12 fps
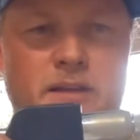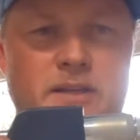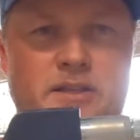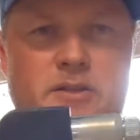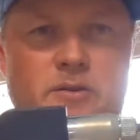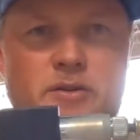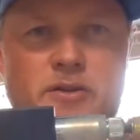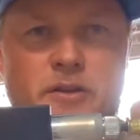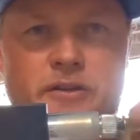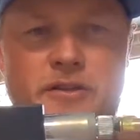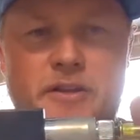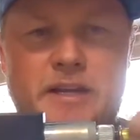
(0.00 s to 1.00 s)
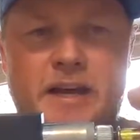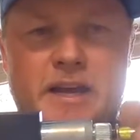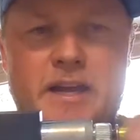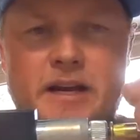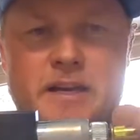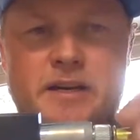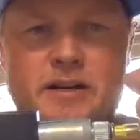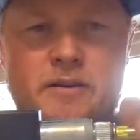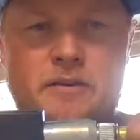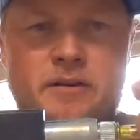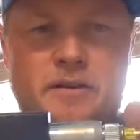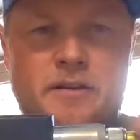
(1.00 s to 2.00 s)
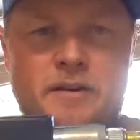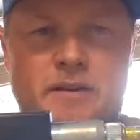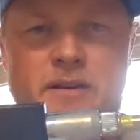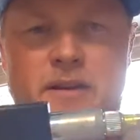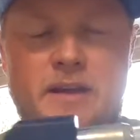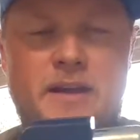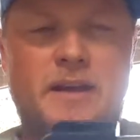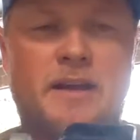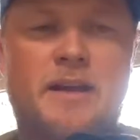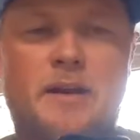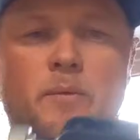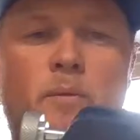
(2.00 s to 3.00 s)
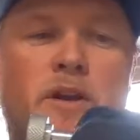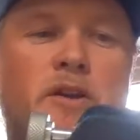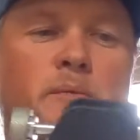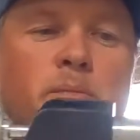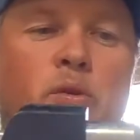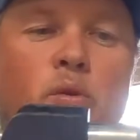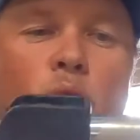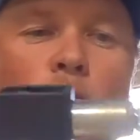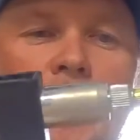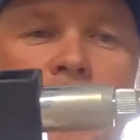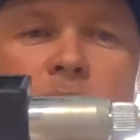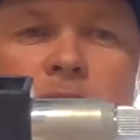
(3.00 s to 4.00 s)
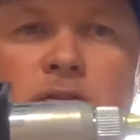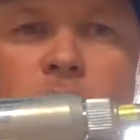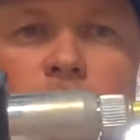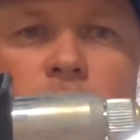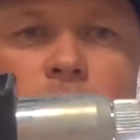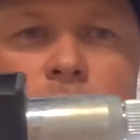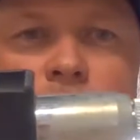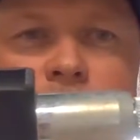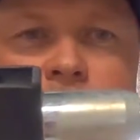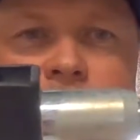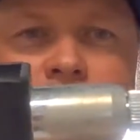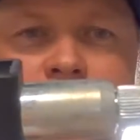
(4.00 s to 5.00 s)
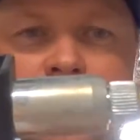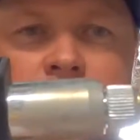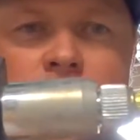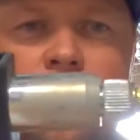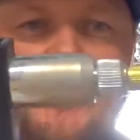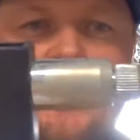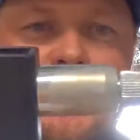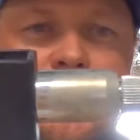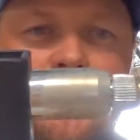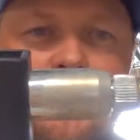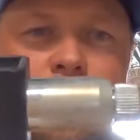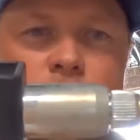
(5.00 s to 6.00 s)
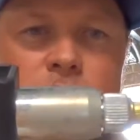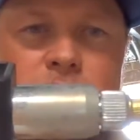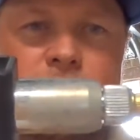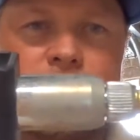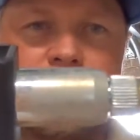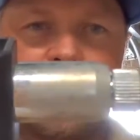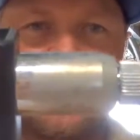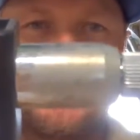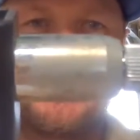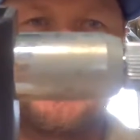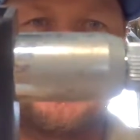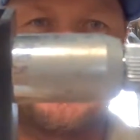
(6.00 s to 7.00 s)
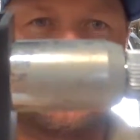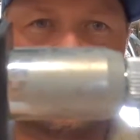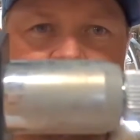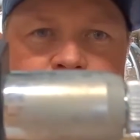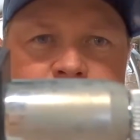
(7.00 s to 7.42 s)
It screws onto the end, and when you pull that through, I'll just do one so you can see,